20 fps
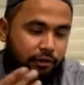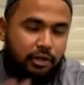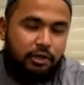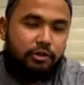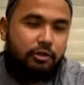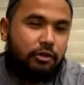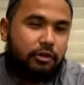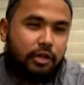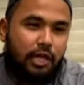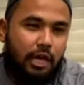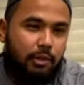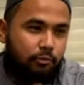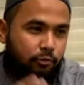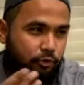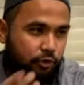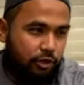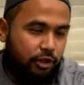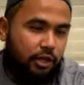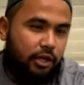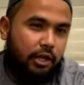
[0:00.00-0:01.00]
fill your time
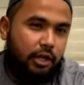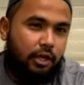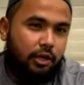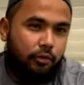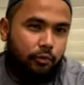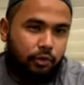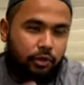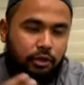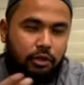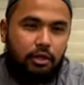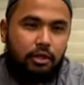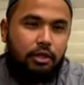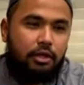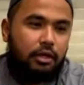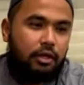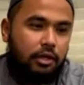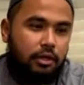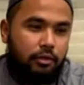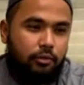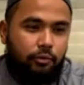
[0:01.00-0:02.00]
with dhikr,
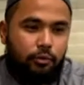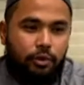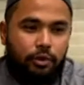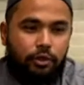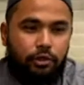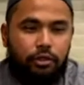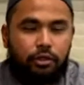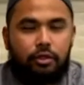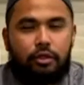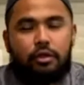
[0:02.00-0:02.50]
with